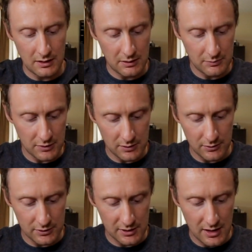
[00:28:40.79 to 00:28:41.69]
You plug them
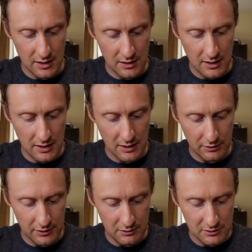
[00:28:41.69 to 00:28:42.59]
all together and then they go
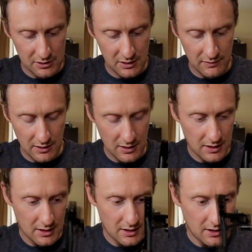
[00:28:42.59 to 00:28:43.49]
into the receiver.
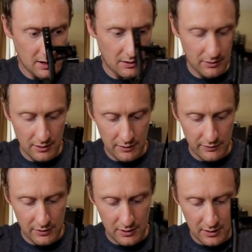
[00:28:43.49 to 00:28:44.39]
I wonder if
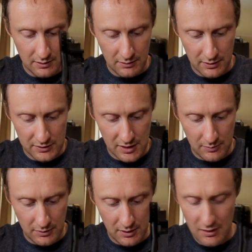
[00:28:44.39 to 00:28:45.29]
you could
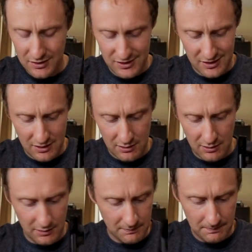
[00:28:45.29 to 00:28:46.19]
assemble, just a
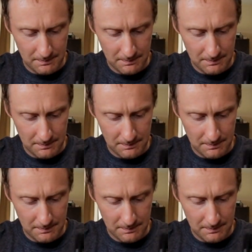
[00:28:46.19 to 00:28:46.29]
thought.